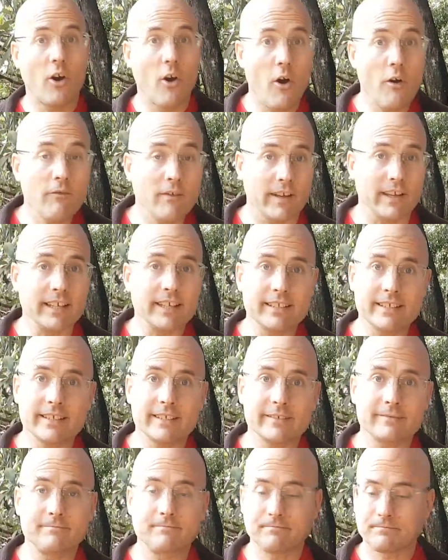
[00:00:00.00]
of it
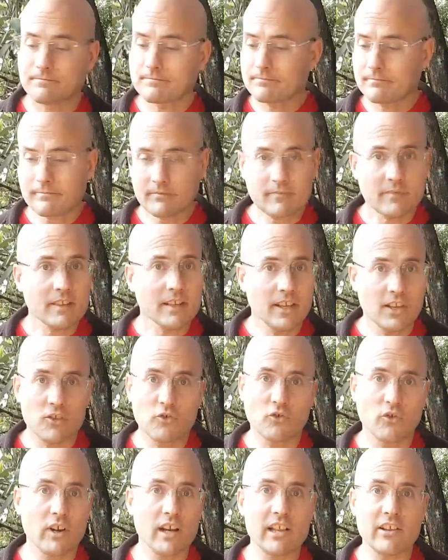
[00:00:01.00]

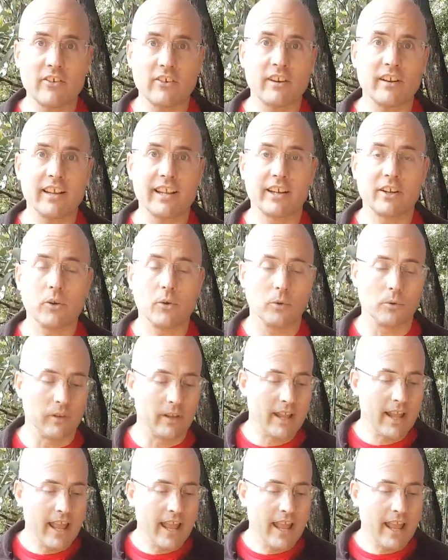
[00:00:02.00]
is really, really cool.